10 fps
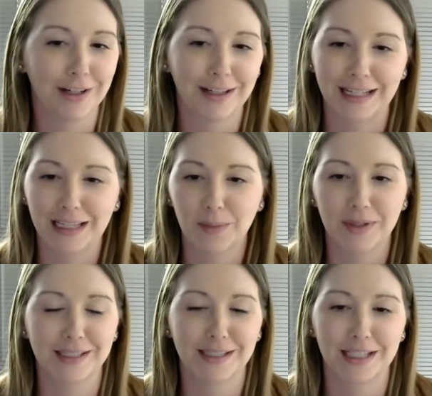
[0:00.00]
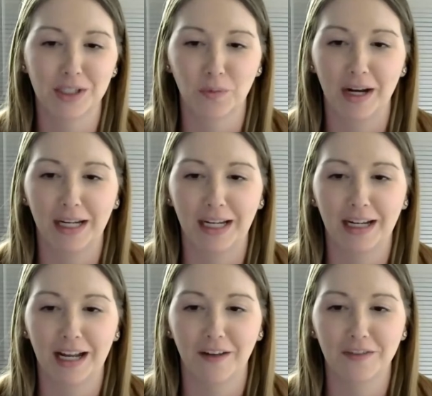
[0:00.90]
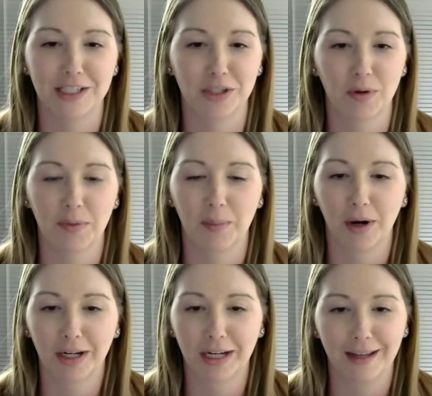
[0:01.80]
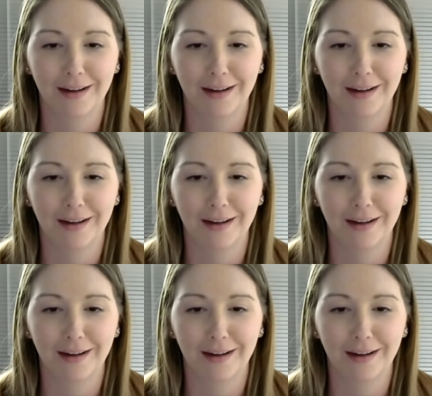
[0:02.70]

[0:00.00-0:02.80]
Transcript: get the business running enough to disrupt the market?